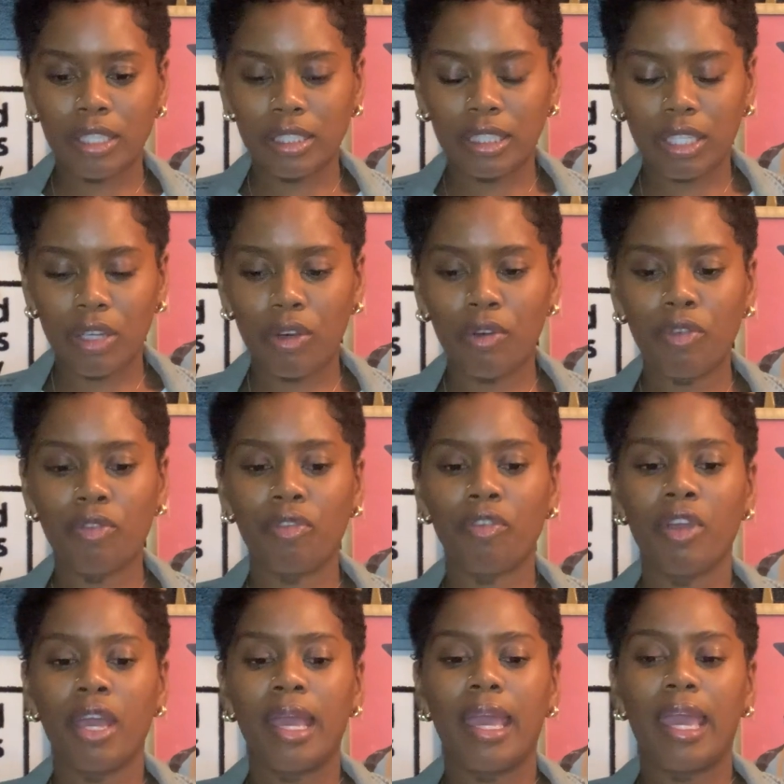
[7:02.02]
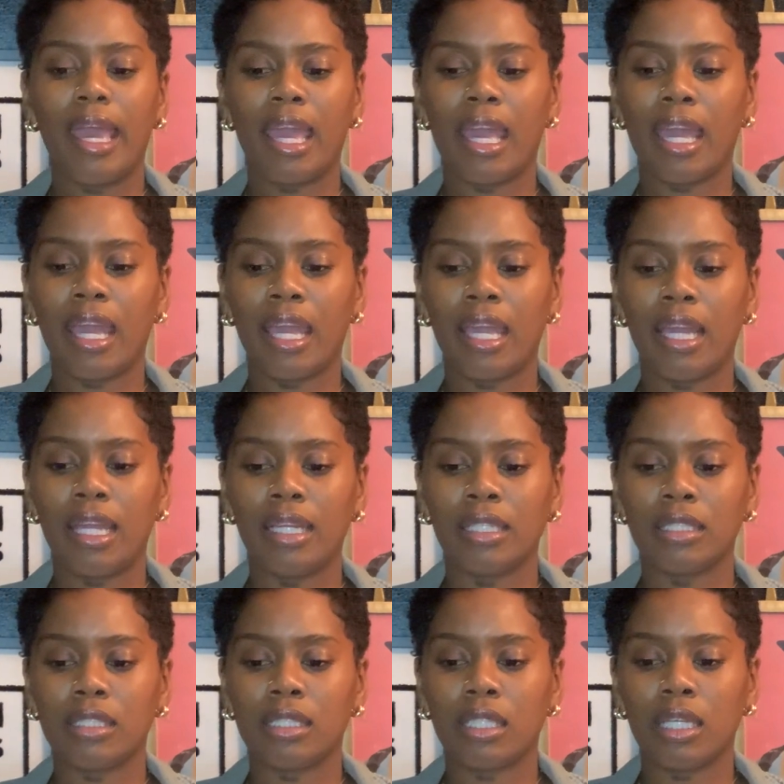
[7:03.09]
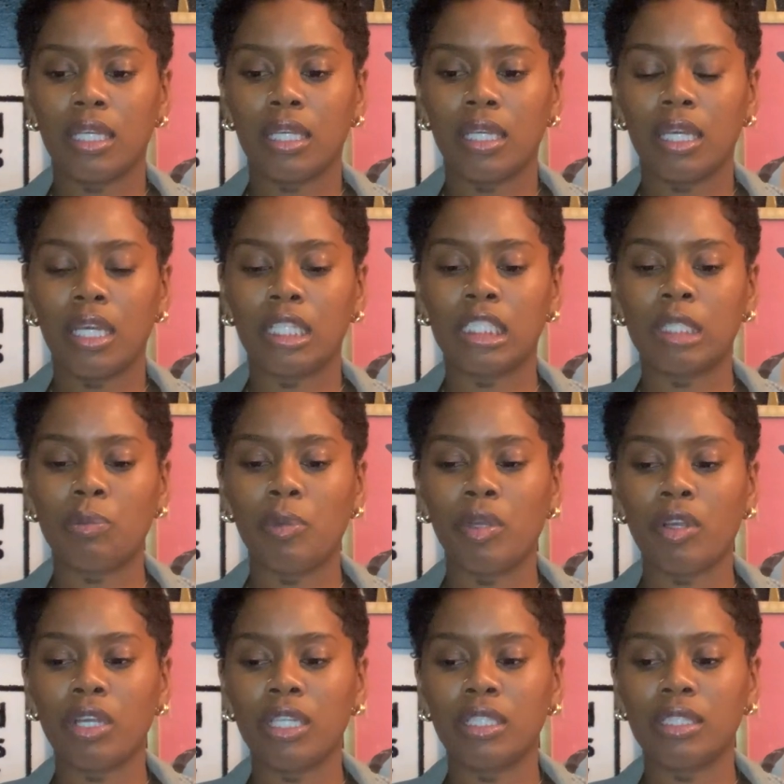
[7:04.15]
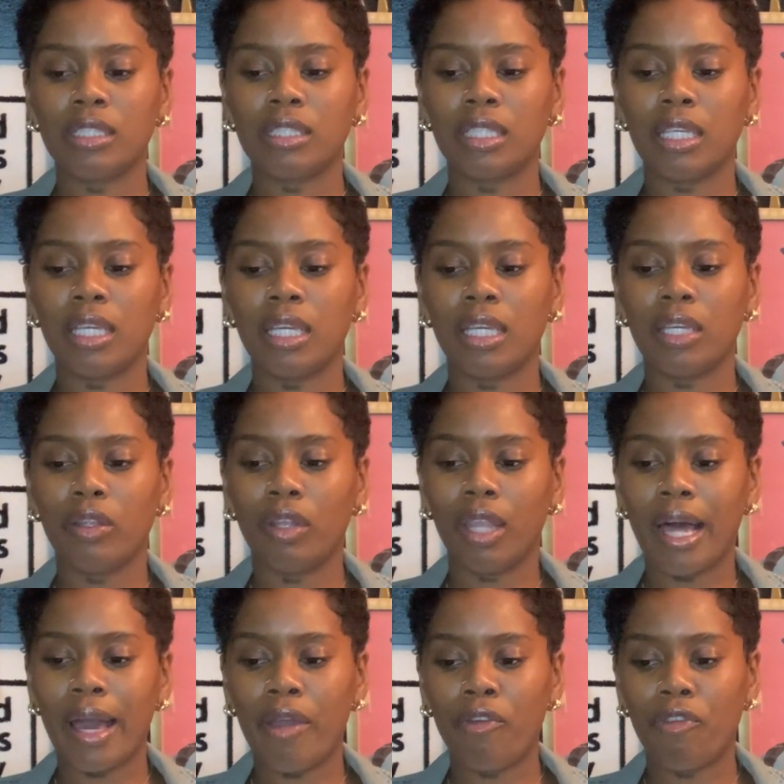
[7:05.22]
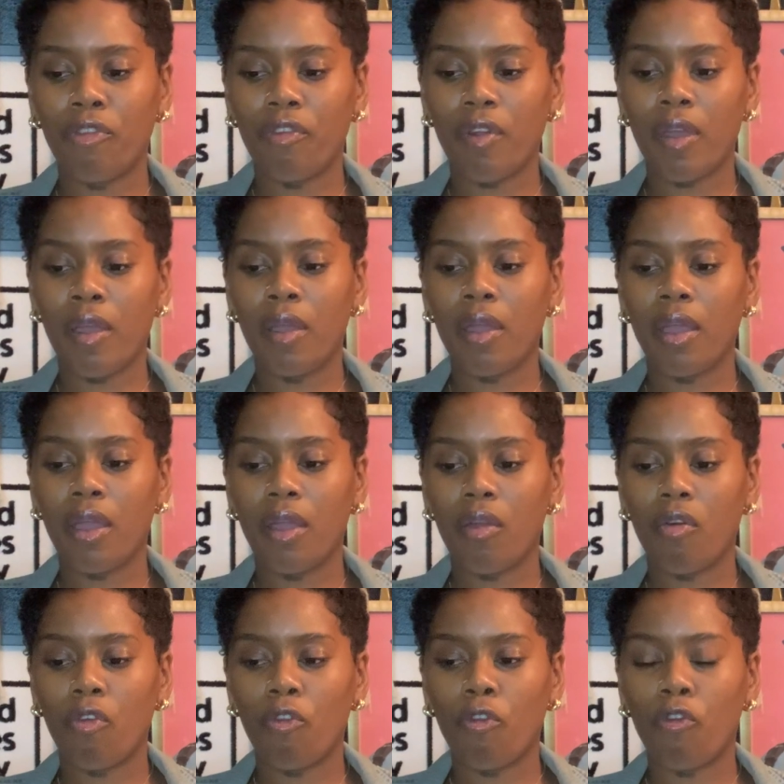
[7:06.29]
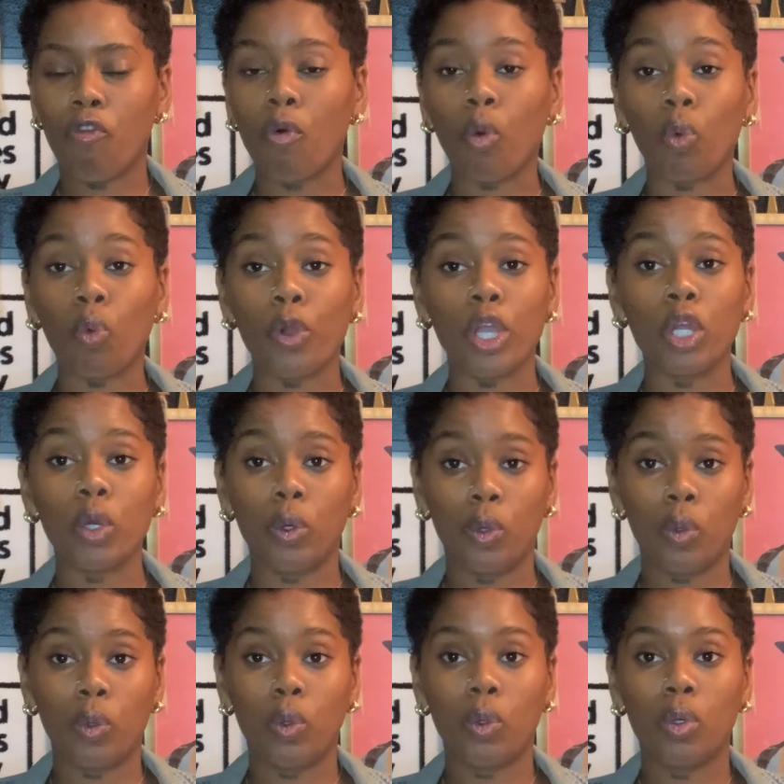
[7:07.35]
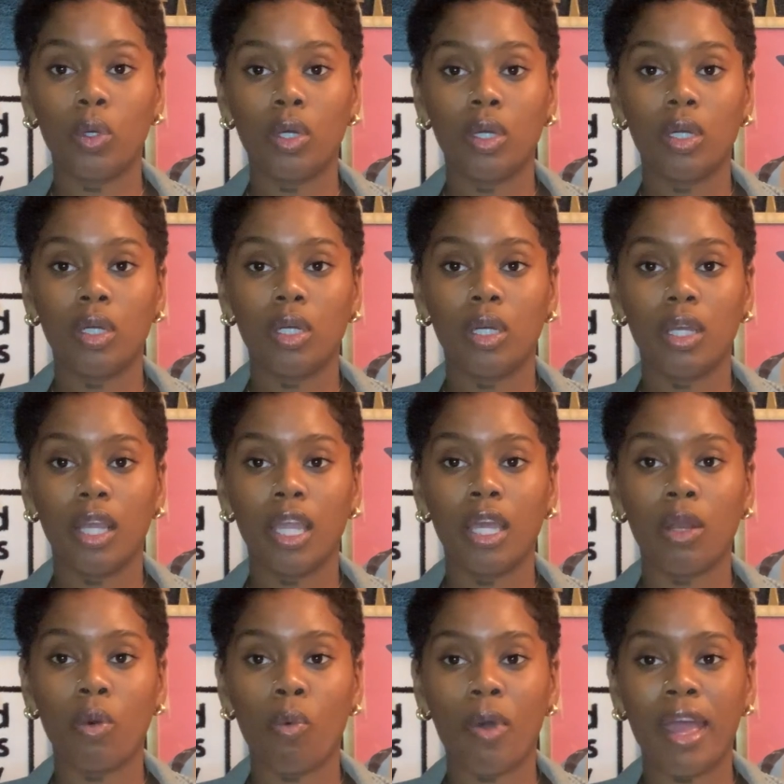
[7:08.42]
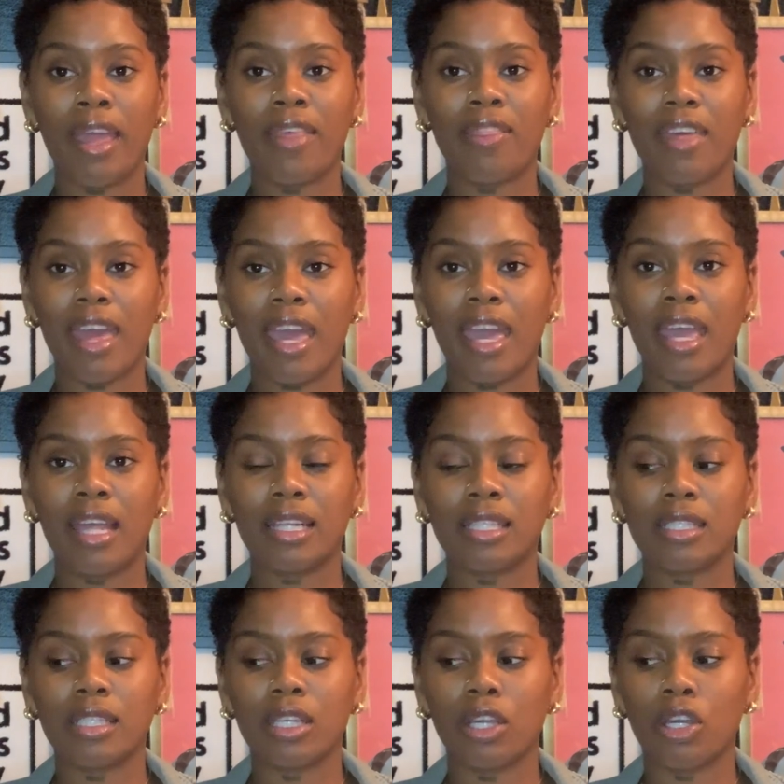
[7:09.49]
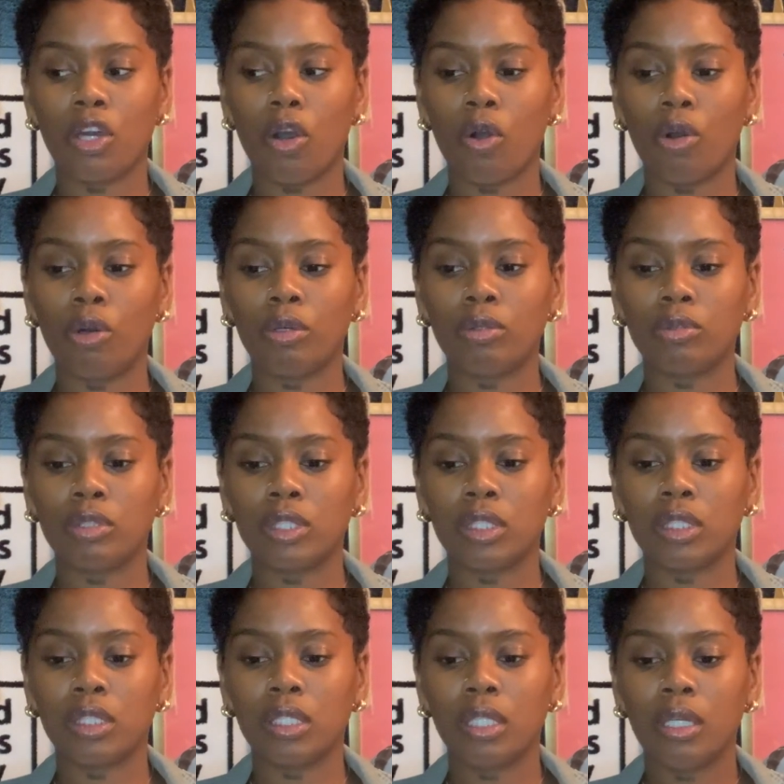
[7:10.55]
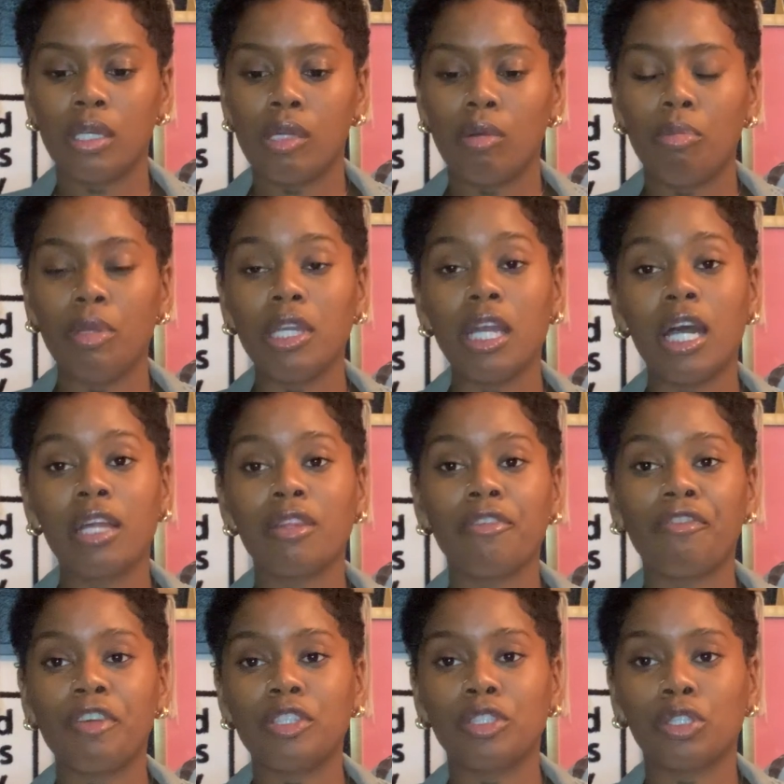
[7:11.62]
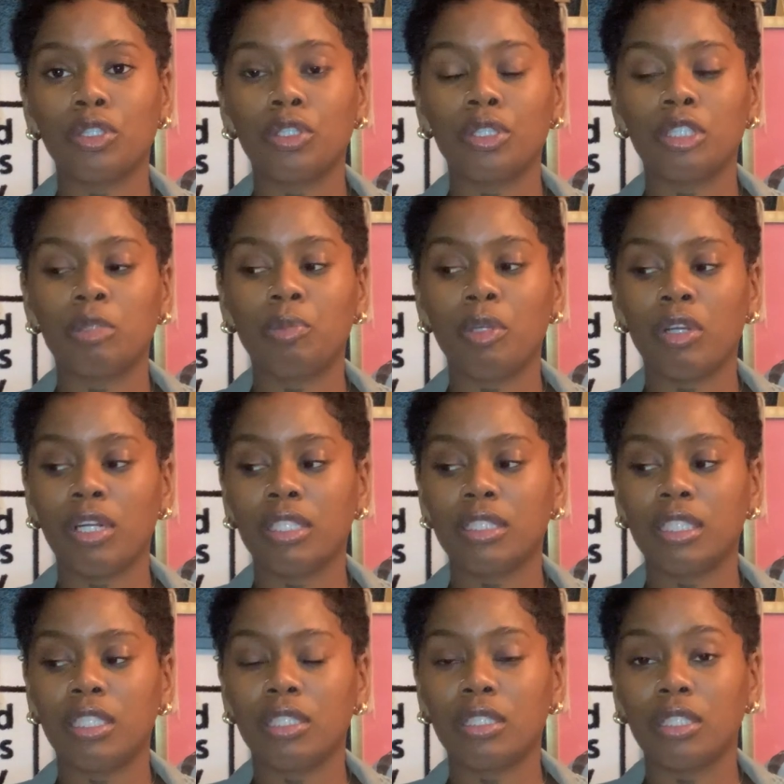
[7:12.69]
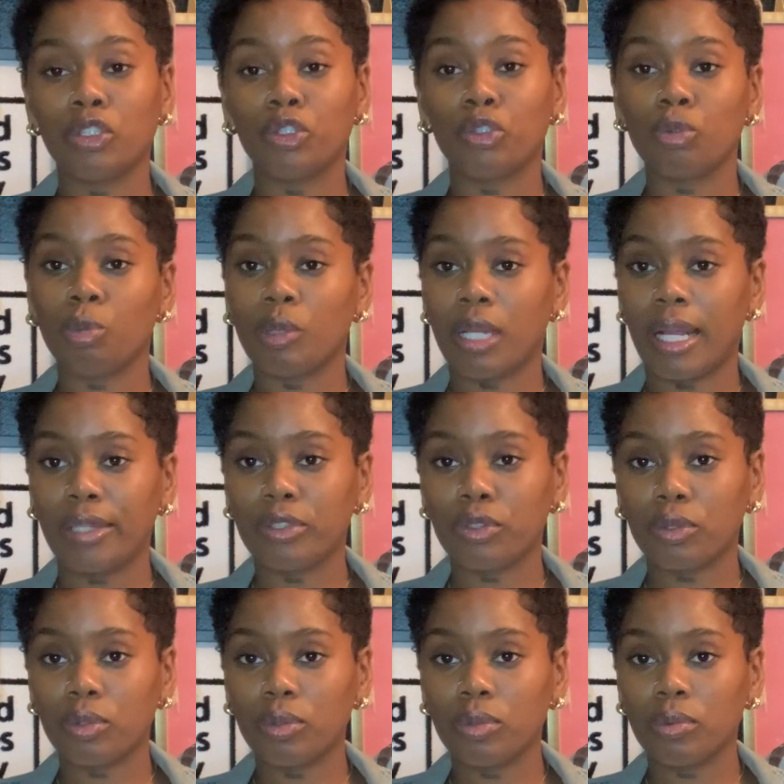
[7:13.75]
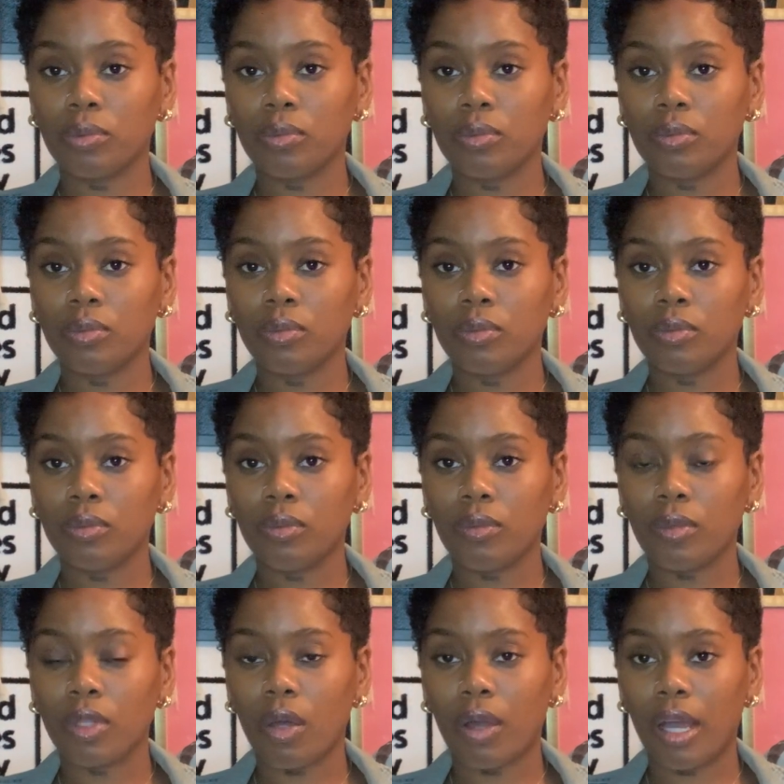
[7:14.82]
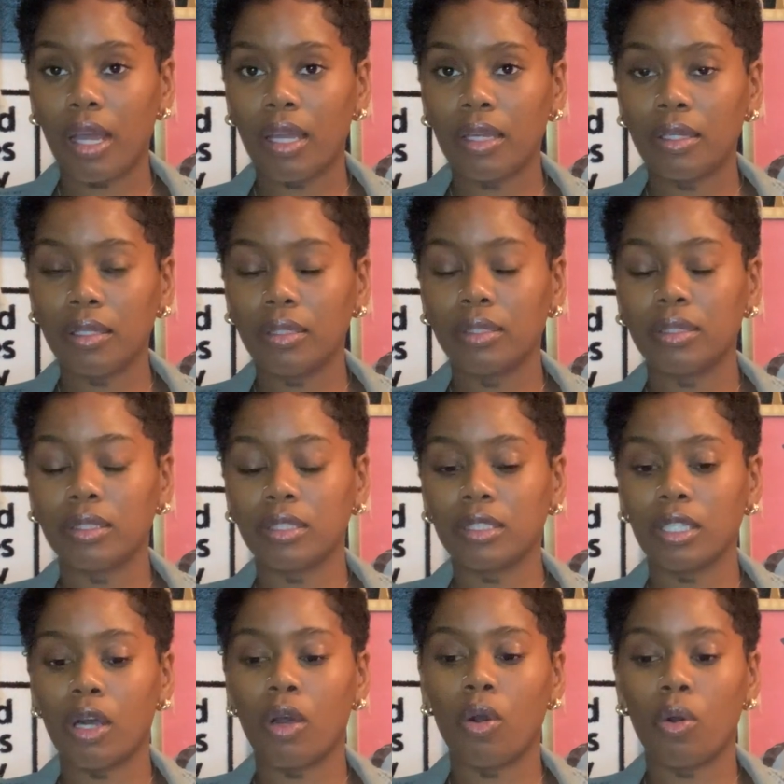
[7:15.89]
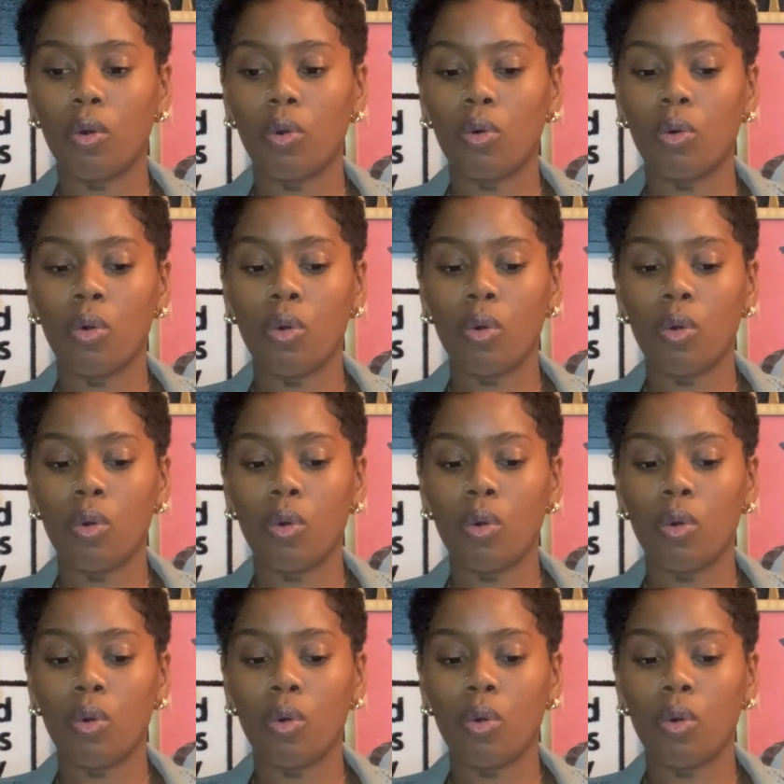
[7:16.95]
self, and experiencing life for real in a way that goes beyond the physical experience and into the supernatural. Okay? So